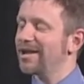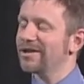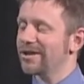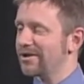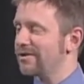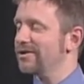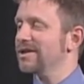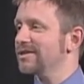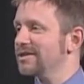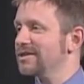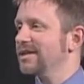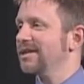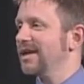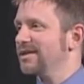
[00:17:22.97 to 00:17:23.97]
And then underneath it
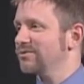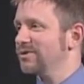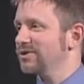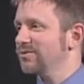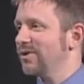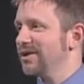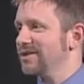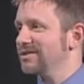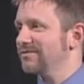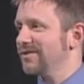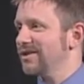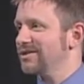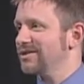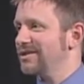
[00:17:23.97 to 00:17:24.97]
said, guess which one is the
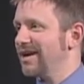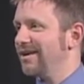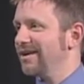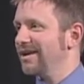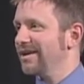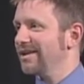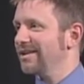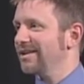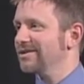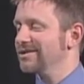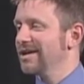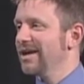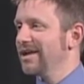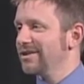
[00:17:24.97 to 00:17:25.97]
vegetarian? And
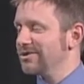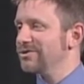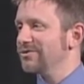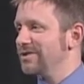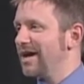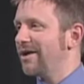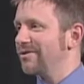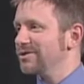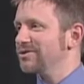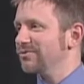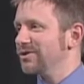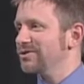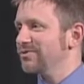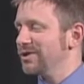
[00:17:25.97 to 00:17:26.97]
there's no doubt as to
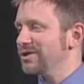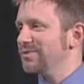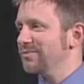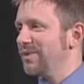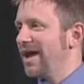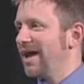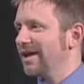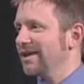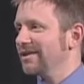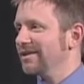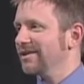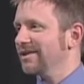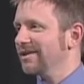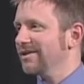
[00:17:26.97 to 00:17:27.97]
which one's been
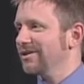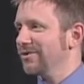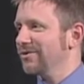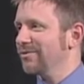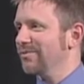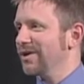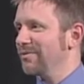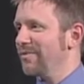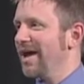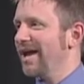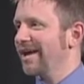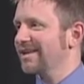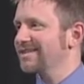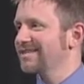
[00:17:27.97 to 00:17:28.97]
packing the the Big
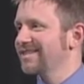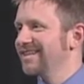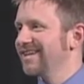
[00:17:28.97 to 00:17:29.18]
Macs.